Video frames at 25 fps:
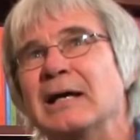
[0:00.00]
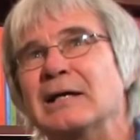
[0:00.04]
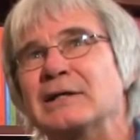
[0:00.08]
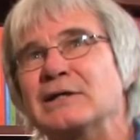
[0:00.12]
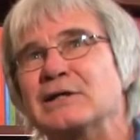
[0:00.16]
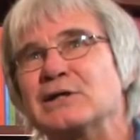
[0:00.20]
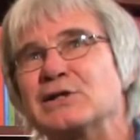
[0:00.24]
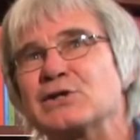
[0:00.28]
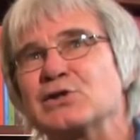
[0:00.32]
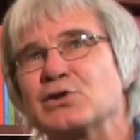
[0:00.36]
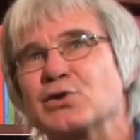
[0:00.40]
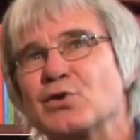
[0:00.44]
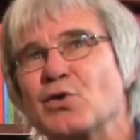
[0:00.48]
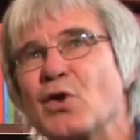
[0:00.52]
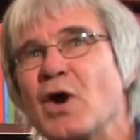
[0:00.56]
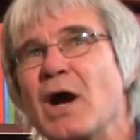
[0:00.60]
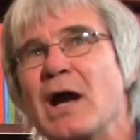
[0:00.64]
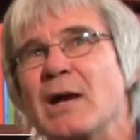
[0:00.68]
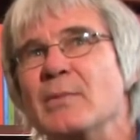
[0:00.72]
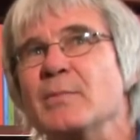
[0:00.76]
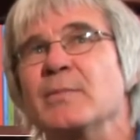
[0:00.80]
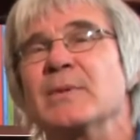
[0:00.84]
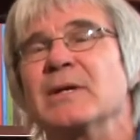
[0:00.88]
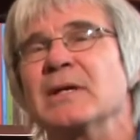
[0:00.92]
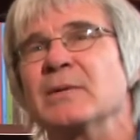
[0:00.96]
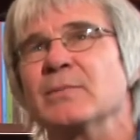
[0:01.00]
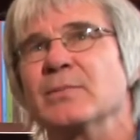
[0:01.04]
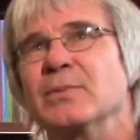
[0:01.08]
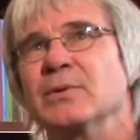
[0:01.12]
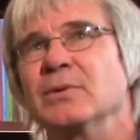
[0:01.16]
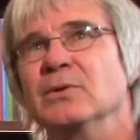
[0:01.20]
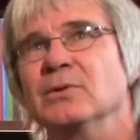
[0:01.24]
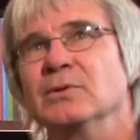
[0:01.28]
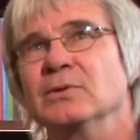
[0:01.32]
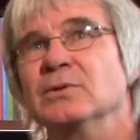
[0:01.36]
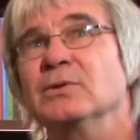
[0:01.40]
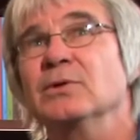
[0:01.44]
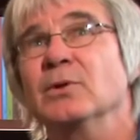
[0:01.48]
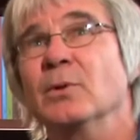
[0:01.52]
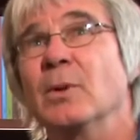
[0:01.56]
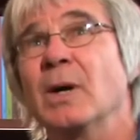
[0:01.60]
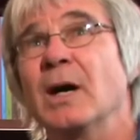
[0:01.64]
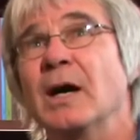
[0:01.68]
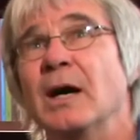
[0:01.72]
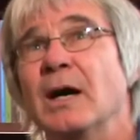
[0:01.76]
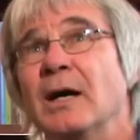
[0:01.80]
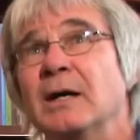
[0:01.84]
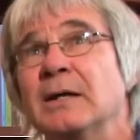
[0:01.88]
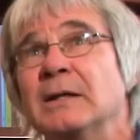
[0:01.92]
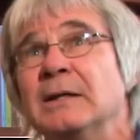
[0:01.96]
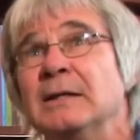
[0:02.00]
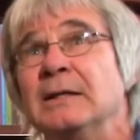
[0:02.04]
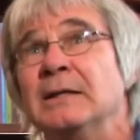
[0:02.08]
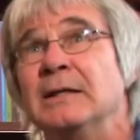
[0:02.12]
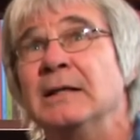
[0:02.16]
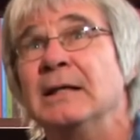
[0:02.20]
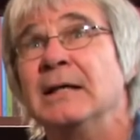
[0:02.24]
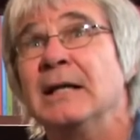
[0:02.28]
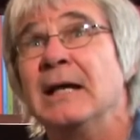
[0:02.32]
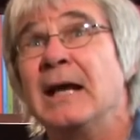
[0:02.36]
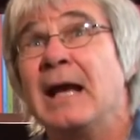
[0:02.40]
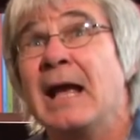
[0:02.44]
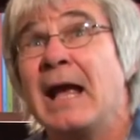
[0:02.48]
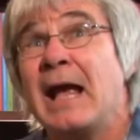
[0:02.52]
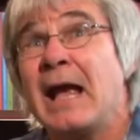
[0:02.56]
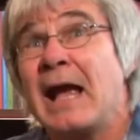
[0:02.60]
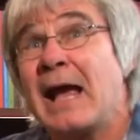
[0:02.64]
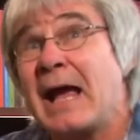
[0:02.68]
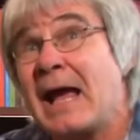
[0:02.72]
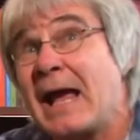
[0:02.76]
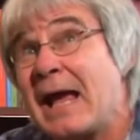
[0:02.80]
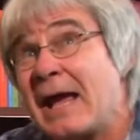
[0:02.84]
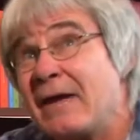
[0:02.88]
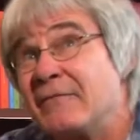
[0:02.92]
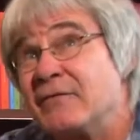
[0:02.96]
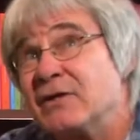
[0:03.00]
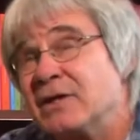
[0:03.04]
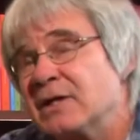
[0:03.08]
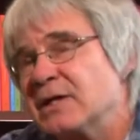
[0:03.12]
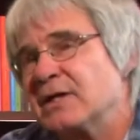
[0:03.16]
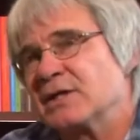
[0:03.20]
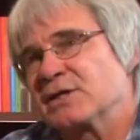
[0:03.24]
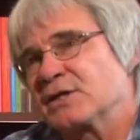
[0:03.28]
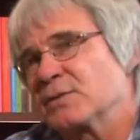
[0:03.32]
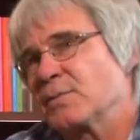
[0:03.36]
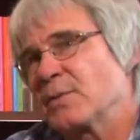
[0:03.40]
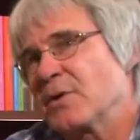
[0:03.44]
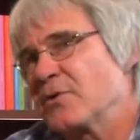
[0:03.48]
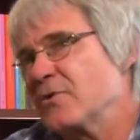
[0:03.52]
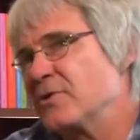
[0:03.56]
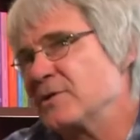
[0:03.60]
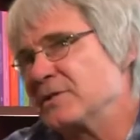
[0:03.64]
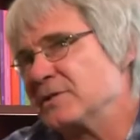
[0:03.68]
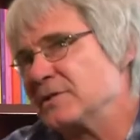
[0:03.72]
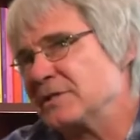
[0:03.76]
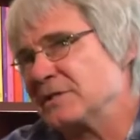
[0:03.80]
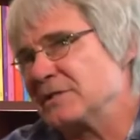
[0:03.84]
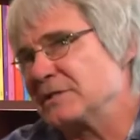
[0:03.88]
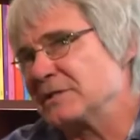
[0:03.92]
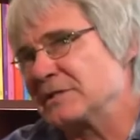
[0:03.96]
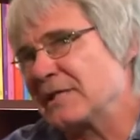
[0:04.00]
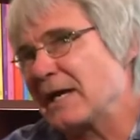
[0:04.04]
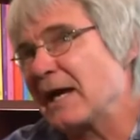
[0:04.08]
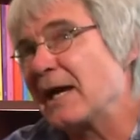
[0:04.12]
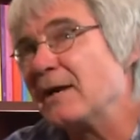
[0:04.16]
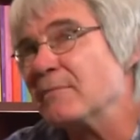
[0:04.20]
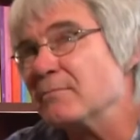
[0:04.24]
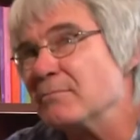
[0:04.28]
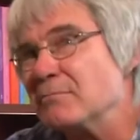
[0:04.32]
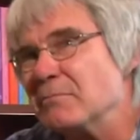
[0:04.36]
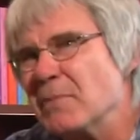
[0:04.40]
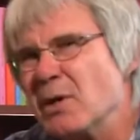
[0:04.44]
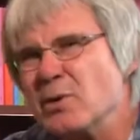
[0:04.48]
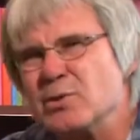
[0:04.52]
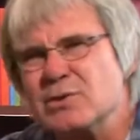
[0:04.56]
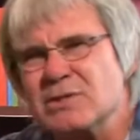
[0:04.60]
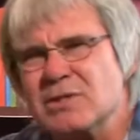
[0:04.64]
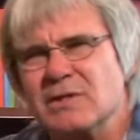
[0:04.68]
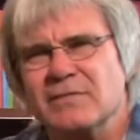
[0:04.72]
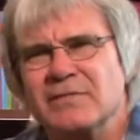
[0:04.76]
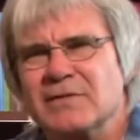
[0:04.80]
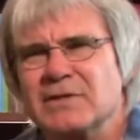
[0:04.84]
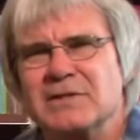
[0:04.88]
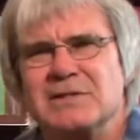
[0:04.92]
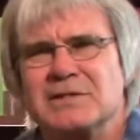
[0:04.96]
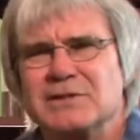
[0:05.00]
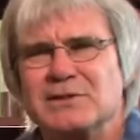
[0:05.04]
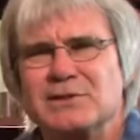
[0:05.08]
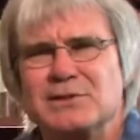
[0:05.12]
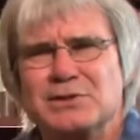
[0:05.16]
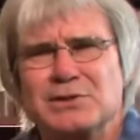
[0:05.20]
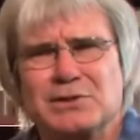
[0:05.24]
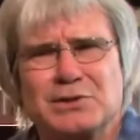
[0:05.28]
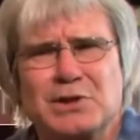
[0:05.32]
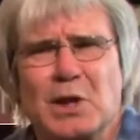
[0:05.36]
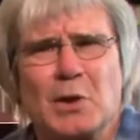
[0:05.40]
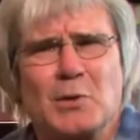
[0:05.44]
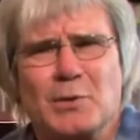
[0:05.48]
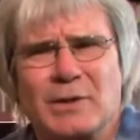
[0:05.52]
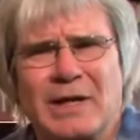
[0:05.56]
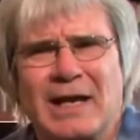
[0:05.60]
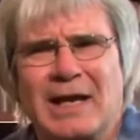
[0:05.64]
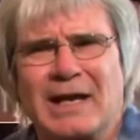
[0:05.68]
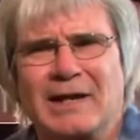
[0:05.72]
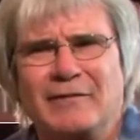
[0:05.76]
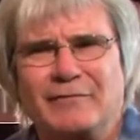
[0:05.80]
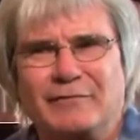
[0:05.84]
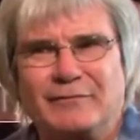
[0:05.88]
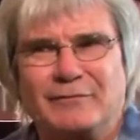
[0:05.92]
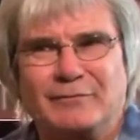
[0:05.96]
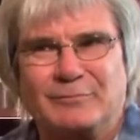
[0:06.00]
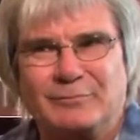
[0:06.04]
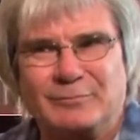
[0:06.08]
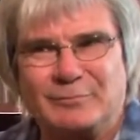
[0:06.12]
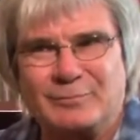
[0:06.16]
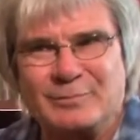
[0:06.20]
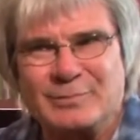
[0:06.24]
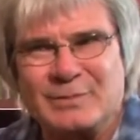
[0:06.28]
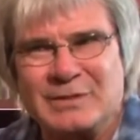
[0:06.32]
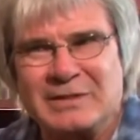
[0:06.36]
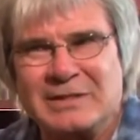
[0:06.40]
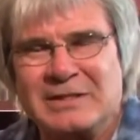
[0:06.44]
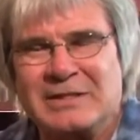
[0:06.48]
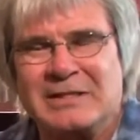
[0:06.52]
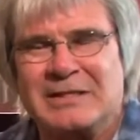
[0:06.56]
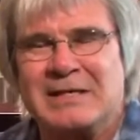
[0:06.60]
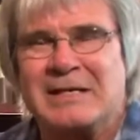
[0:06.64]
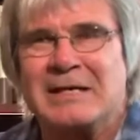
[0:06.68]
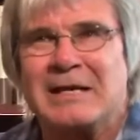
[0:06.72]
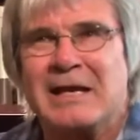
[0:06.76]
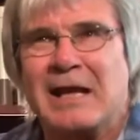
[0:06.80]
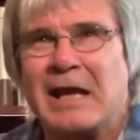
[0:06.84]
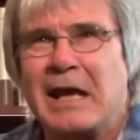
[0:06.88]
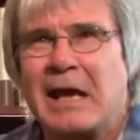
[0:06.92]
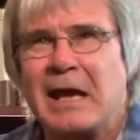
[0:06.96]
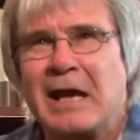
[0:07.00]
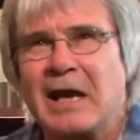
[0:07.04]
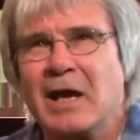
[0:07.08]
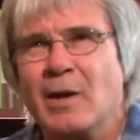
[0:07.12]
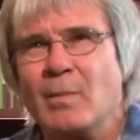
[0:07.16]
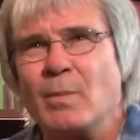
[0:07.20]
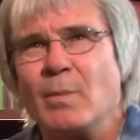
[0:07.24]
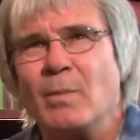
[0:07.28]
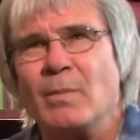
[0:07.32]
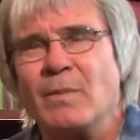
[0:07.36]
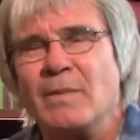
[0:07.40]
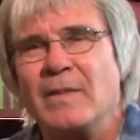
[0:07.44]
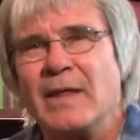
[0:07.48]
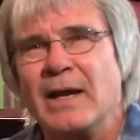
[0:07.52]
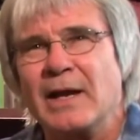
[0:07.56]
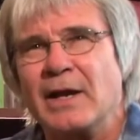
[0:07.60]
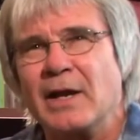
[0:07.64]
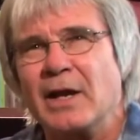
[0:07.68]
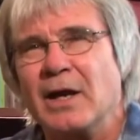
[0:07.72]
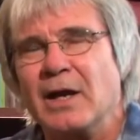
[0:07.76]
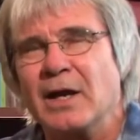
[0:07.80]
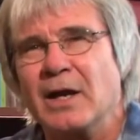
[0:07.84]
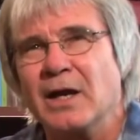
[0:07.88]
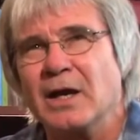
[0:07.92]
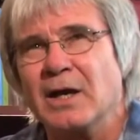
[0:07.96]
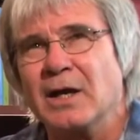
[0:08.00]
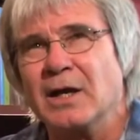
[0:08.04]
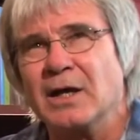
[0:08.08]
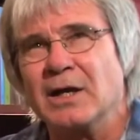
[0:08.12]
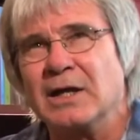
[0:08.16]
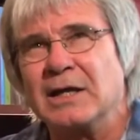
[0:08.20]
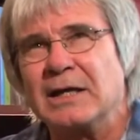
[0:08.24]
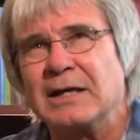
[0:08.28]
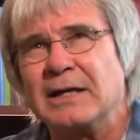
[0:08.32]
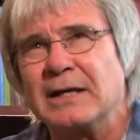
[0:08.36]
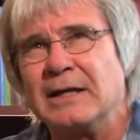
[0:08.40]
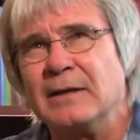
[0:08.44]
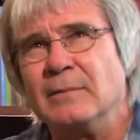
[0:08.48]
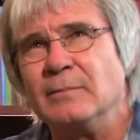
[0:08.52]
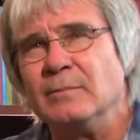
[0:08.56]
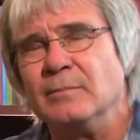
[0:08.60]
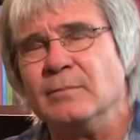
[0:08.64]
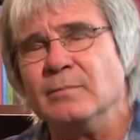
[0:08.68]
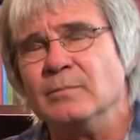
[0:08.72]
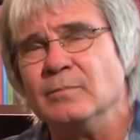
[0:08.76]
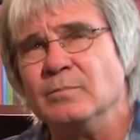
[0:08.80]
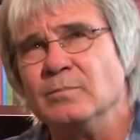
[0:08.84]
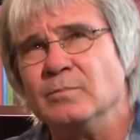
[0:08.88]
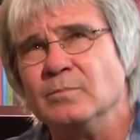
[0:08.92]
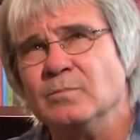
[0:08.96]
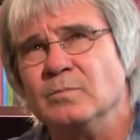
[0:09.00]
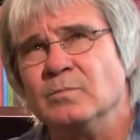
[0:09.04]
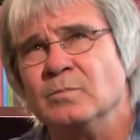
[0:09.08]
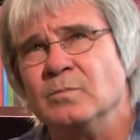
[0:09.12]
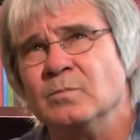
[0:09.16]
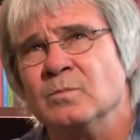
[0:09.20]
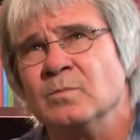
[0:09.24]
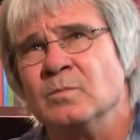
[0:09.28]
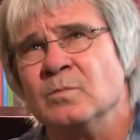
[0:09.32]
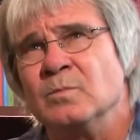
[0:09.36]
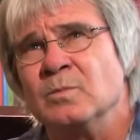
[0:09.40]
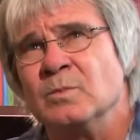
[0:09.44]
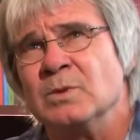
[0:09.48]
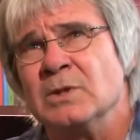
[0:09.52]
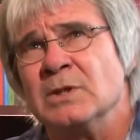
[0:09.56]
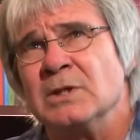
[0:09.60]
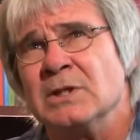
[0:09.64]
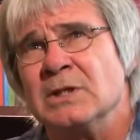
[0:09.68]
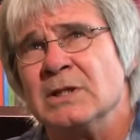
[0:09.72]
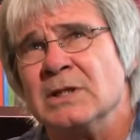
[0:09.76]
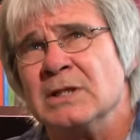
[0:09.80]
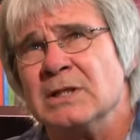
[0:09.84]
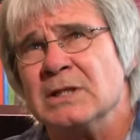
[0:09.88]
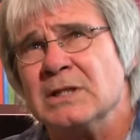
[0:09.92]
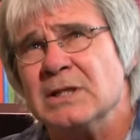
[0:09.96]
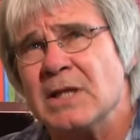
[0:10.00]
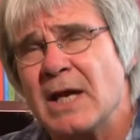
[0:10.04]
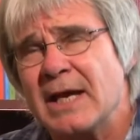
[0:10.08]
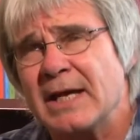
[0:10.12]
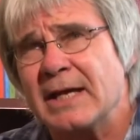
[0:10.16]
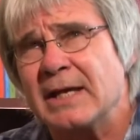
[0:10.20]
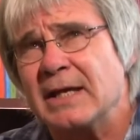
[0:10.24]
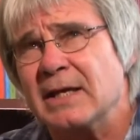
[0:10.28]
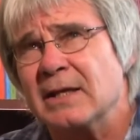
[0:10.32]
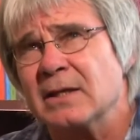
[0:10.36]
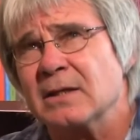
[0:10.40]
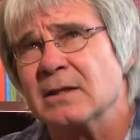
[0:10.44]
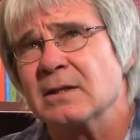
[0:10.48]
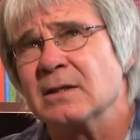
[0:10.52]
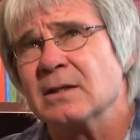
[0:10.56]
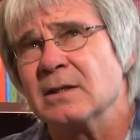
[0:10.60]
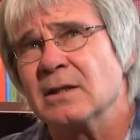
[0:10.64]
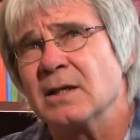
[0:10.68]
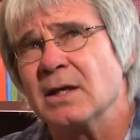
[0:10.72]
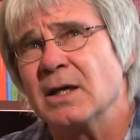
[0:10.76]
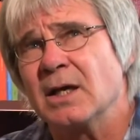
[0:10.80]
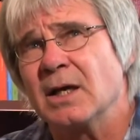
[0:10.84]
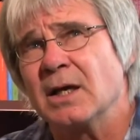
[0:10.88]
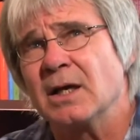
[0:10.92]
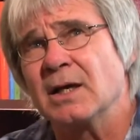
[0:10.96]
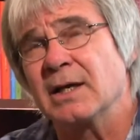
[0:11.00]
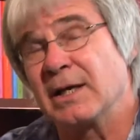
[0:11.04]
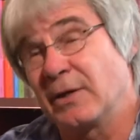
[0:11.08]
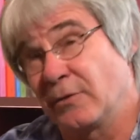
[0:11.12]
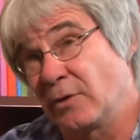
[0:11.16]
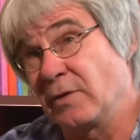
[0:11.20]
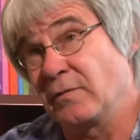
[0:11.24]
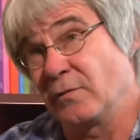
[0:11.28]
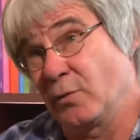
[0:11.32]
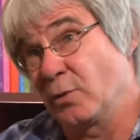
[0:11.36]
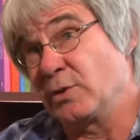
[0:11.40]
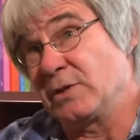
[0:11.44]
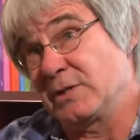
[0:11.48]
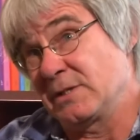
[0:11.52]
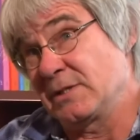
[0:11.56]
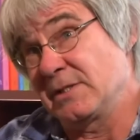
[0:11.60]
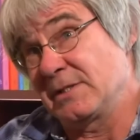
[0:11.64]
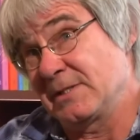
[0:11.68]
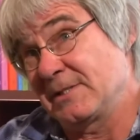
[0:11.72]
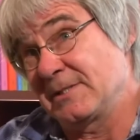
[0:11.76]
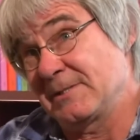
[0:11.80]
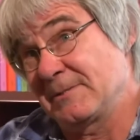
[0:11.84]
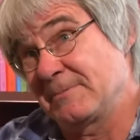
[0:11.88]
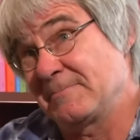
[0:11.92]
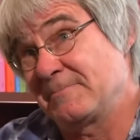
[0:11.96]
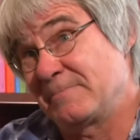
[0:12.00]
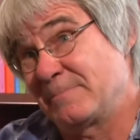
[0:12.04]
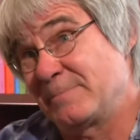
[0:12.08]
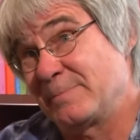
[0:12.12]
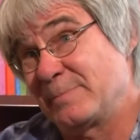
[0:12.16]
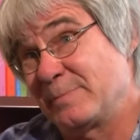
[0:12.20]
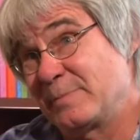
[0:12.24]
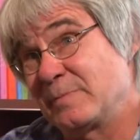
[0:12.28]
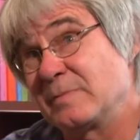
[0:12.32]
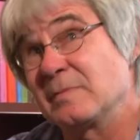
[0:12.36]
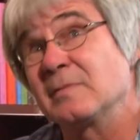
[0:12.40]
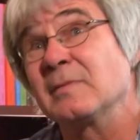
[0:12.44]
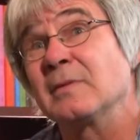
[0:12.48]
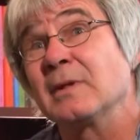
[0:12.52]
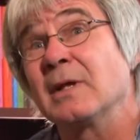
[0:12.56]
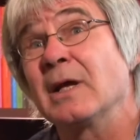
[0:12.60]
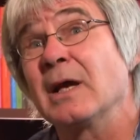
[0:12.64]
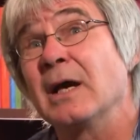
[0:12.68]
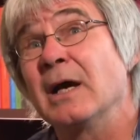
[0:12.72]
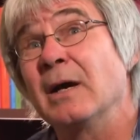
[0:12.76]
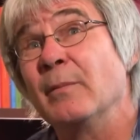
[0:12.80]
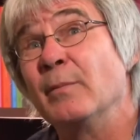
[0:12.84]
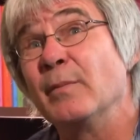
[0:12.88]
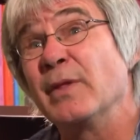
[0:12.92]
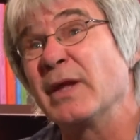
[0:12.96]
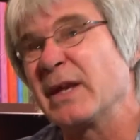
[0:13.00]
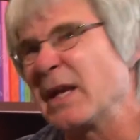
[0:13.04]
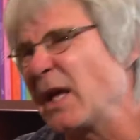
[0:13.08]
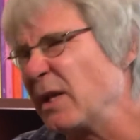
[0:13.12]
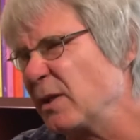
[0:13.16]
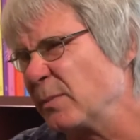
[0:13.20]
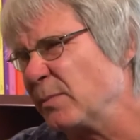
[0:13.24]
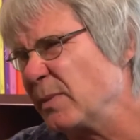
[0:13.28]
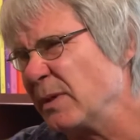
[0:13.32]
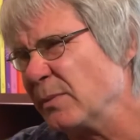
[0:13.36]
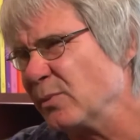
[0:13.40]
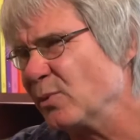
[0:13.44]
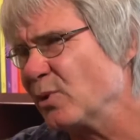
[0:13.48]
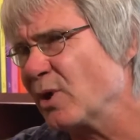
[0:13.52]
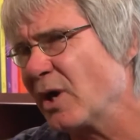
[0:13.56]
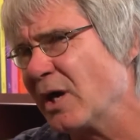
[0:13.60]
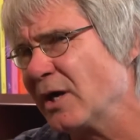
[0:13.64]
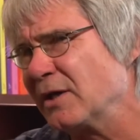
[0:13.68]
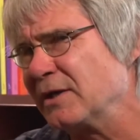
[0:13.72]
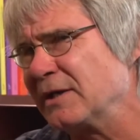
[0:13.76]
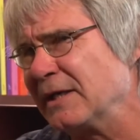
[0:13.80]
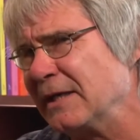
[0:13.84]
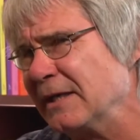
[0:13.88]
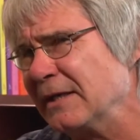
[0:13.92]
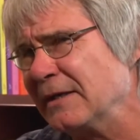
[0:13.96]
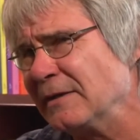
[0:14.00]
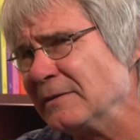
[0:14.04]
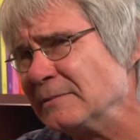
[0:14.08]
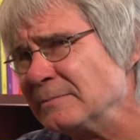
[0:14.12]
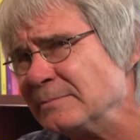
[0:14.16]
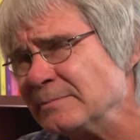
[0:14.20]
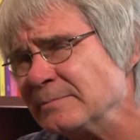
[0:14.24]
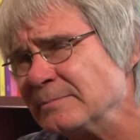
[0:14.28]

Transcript: describe people who are having experiences that most of us don't have. That are like hearing voices that other people can't hear,